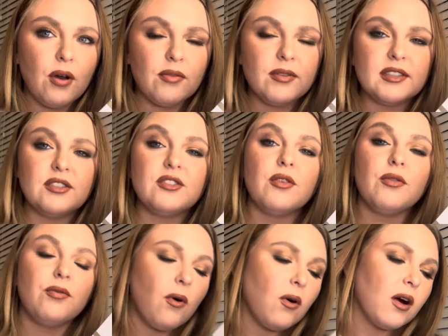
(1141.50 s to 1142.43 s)
off at
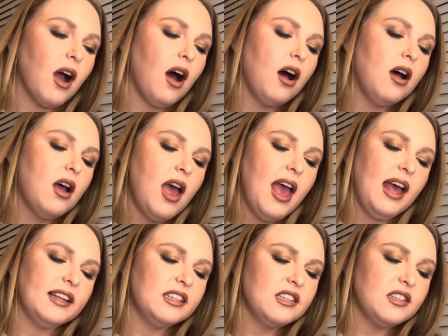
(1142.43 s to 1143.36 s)
Sephora,
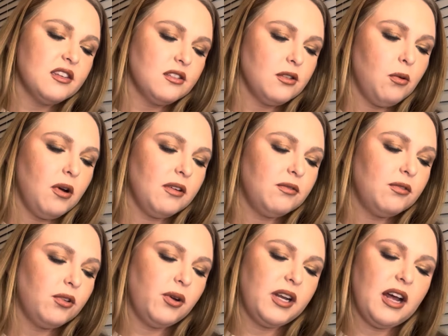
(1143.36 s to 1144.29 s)
and this is the 1
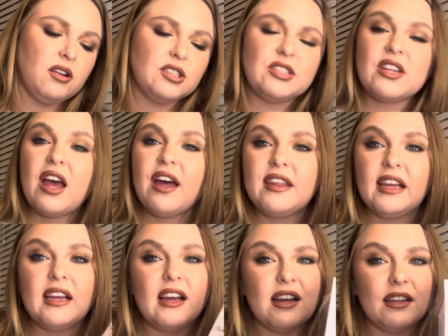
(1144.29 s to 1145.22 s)
fluid ounce. I
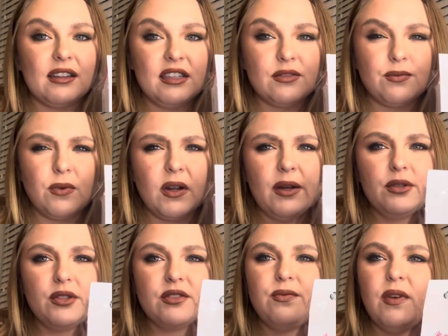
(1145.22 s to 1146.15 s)
think I got this for, it
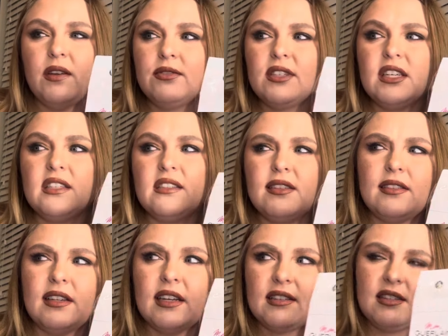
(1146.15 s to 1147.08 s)
was $50 to
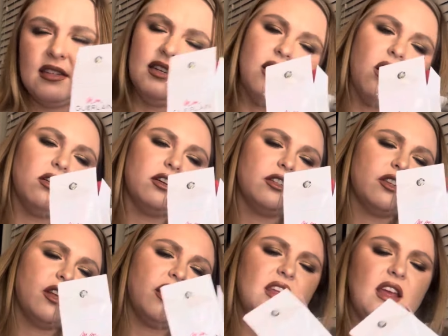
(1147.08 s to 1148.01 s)
$60,
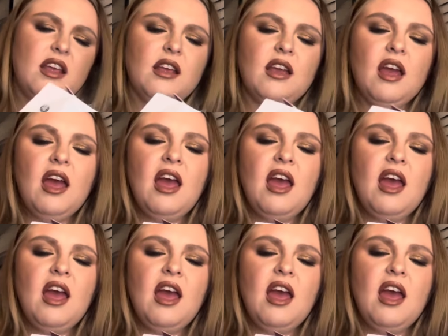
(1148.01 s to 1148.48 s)
I think,